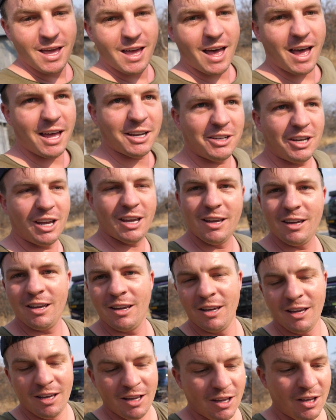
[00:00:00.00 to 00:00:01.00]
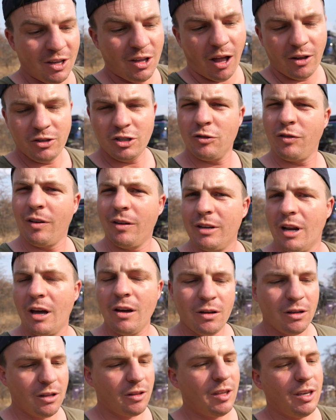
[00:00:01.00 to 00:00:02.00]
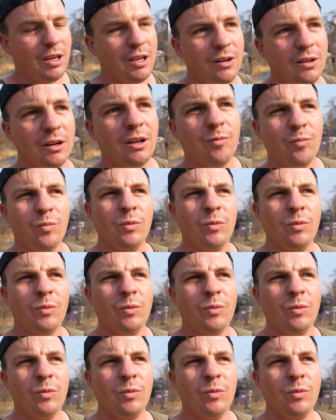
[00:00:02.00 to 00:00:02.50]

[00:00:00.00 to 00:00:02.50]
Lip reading: And I just found out they can